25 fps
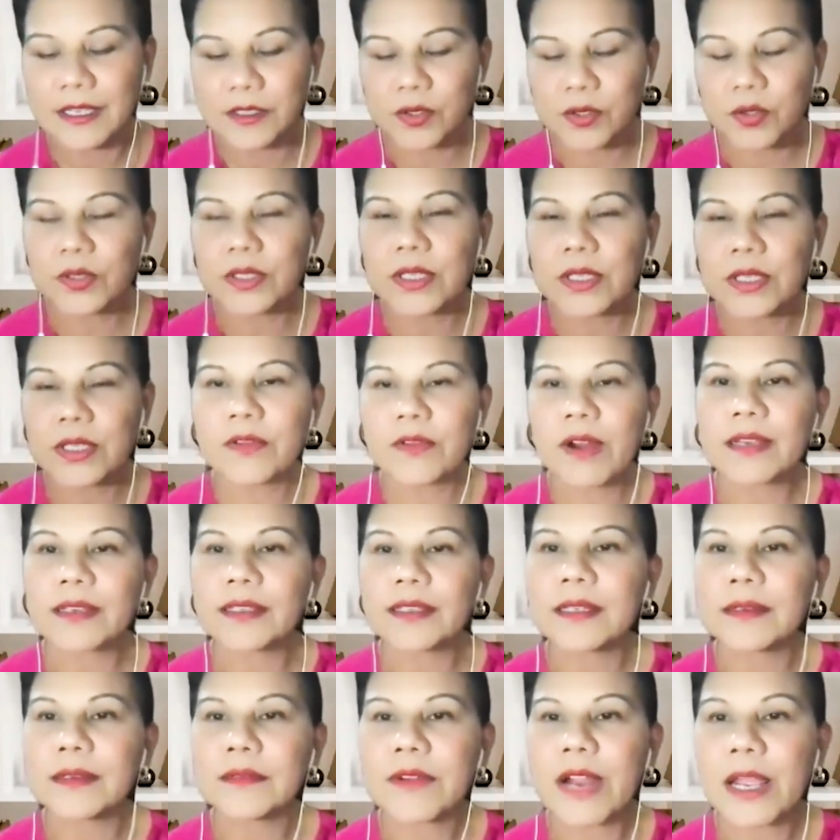So the
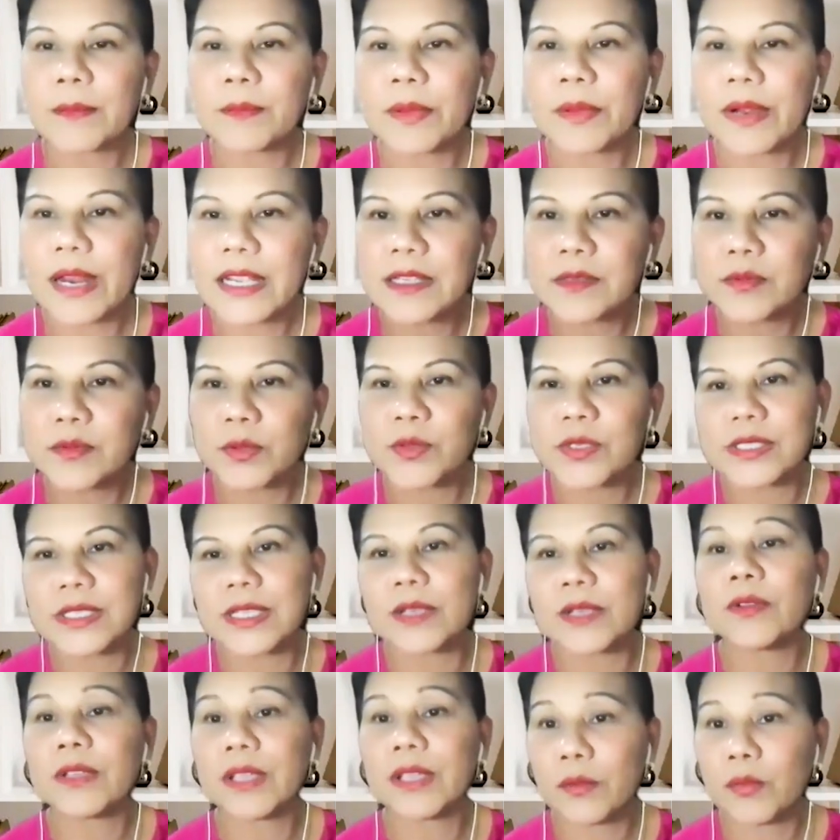right breast, we would
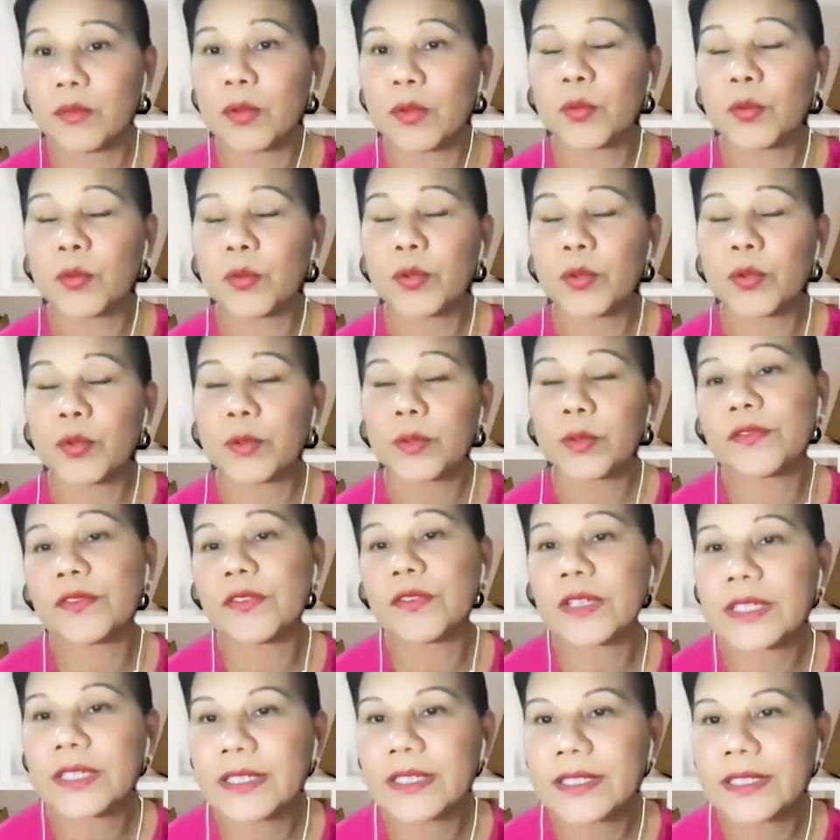say, okay, we would
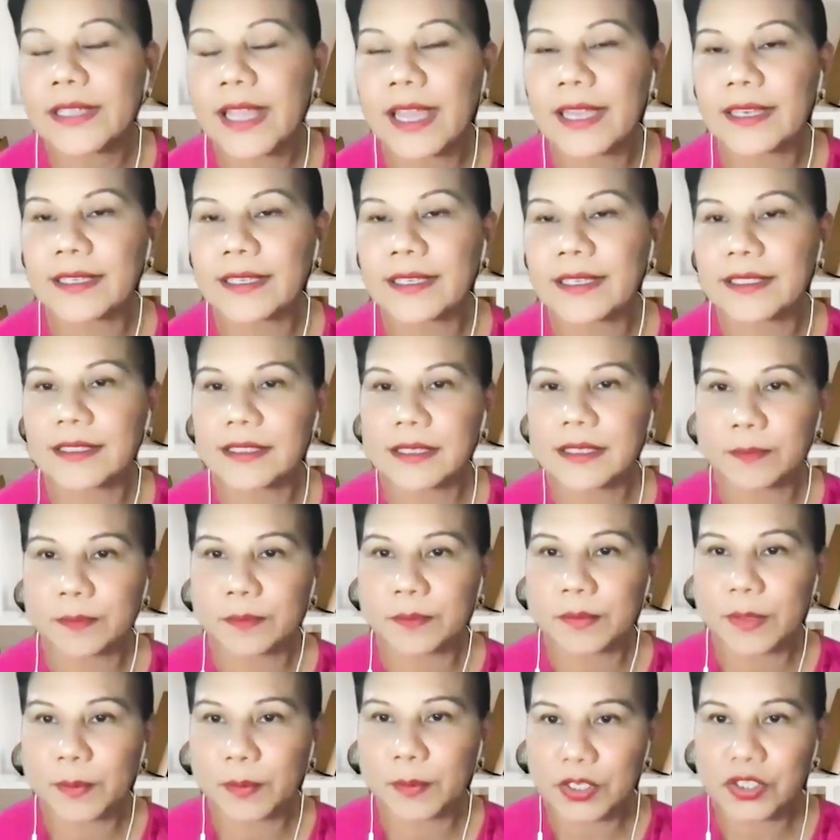prefer that
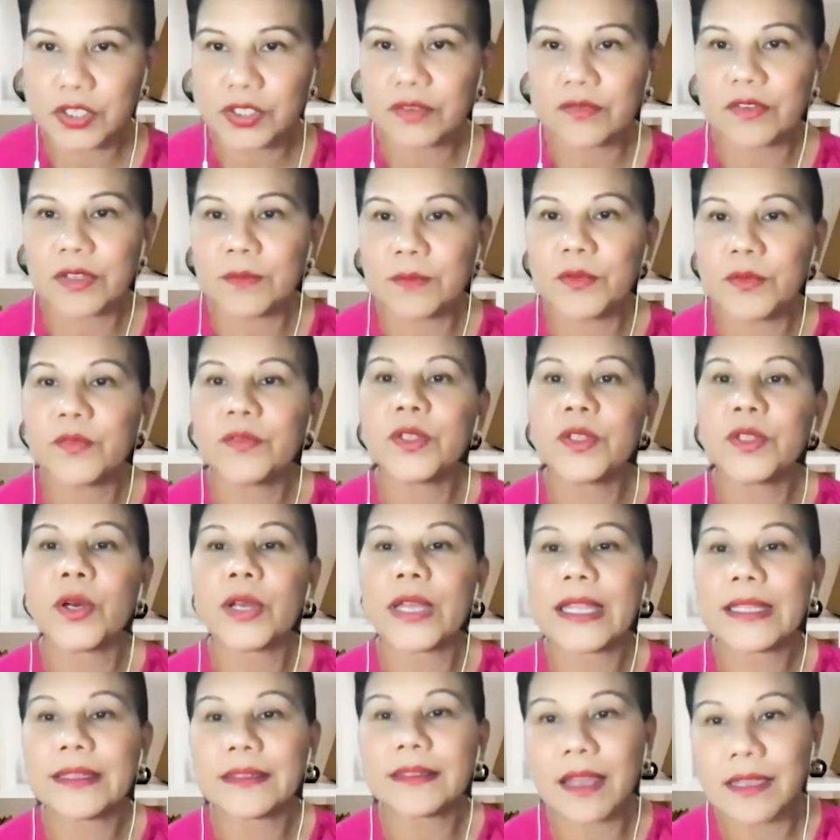the patient remove the
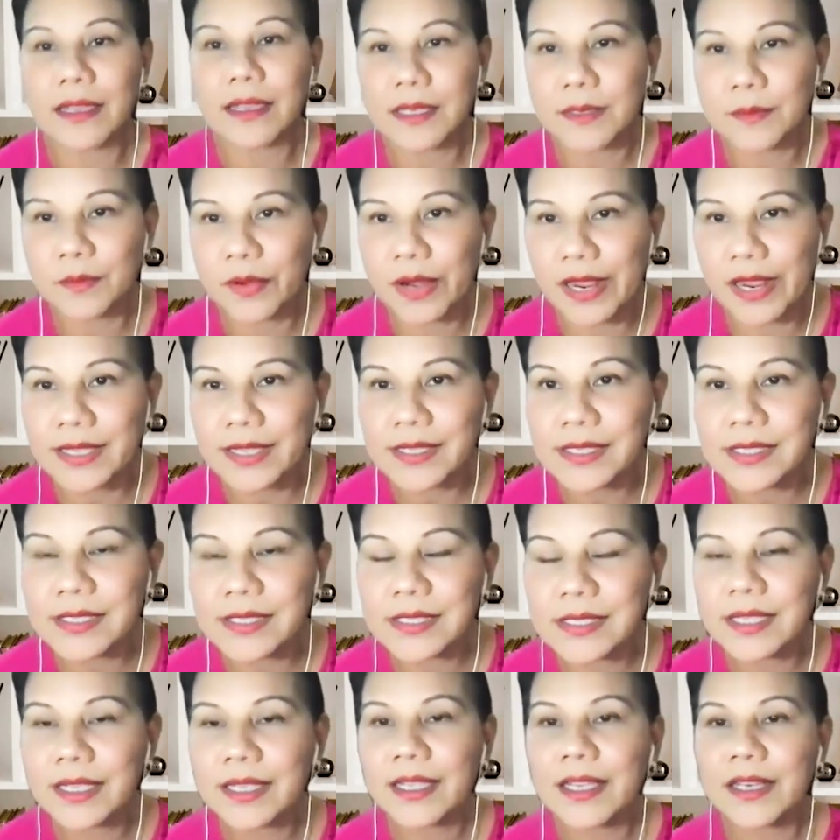entire
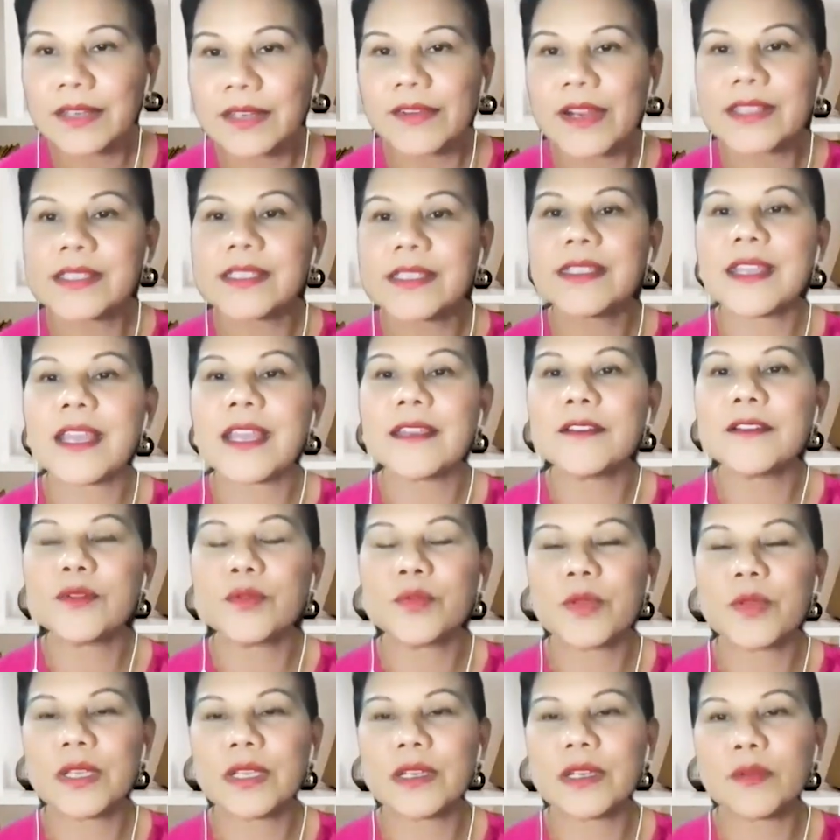breast rather than
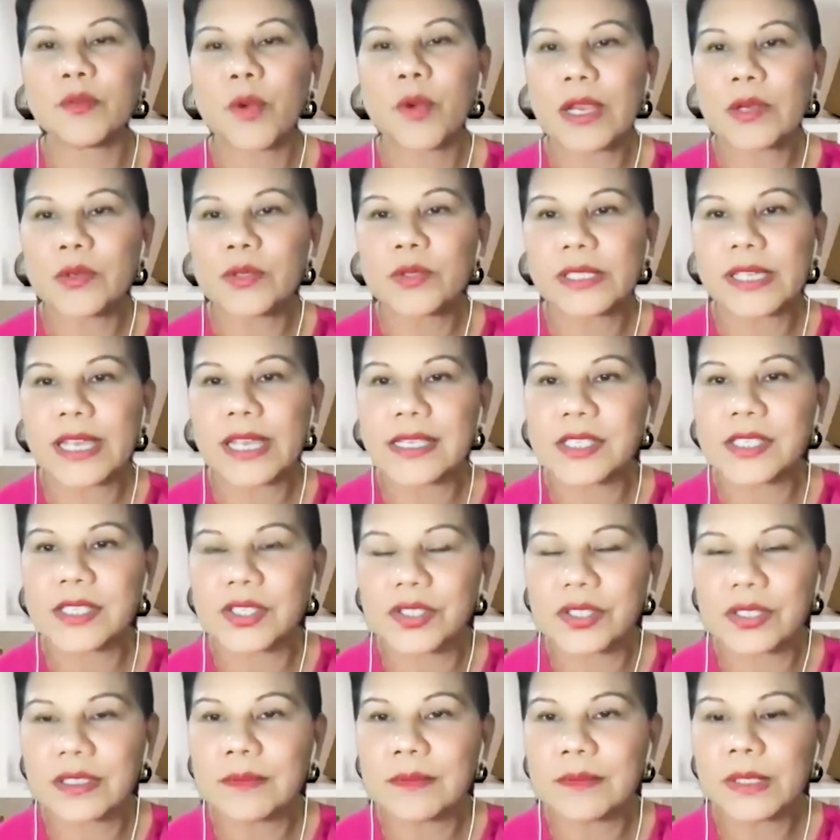doing a white local
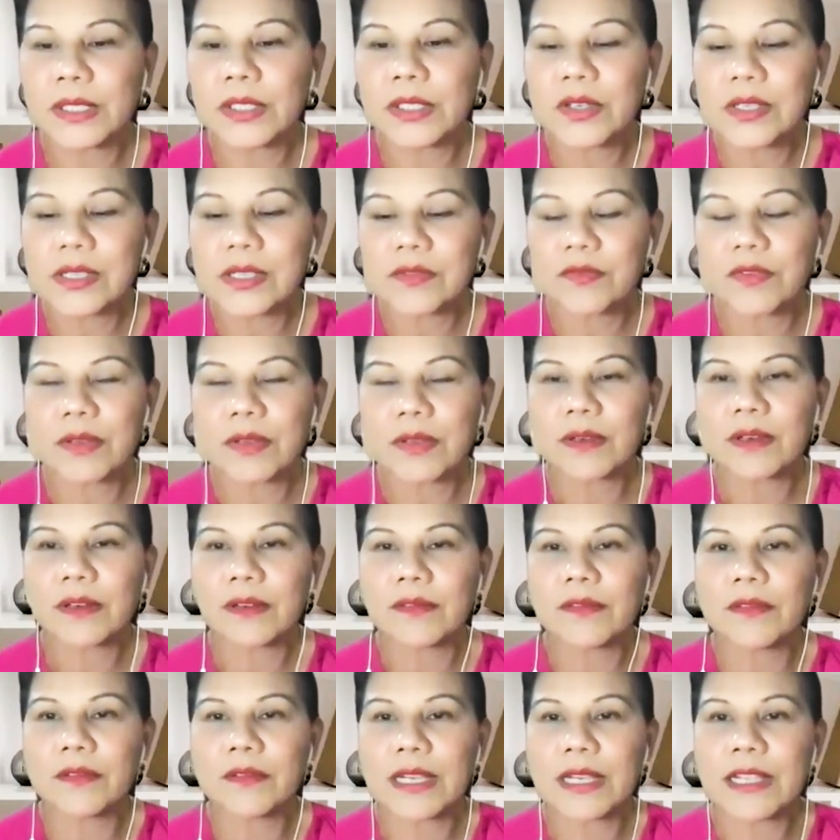excision, because
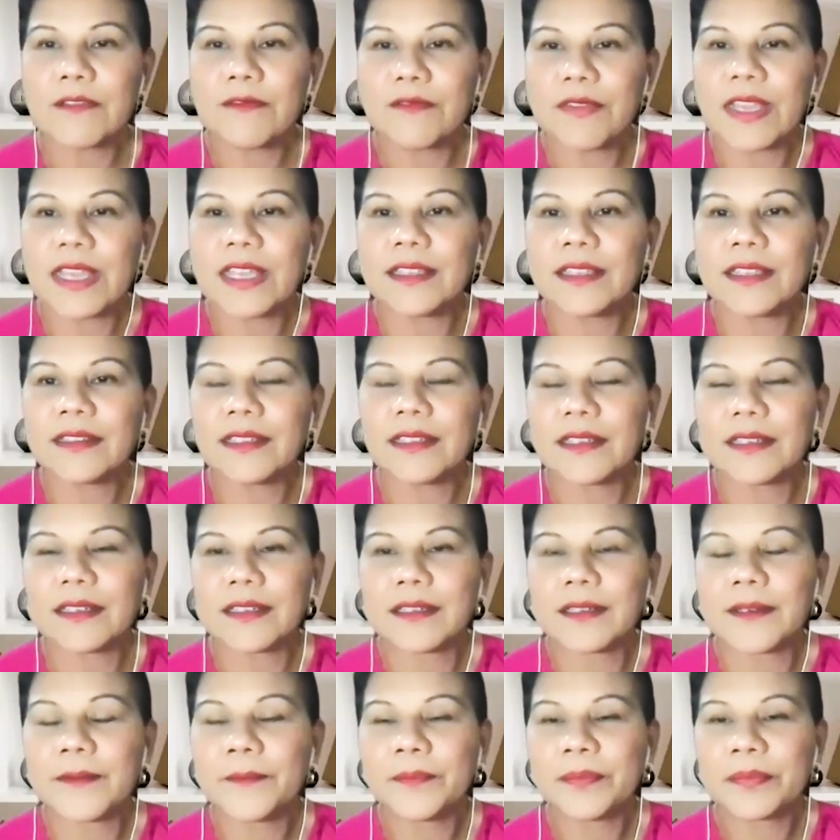leaving
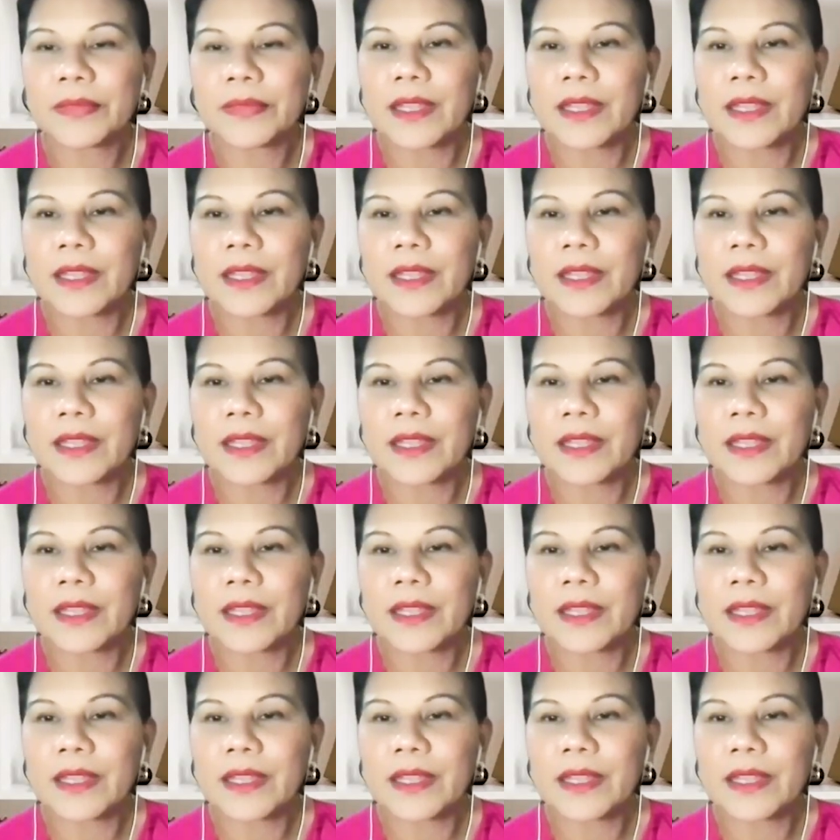the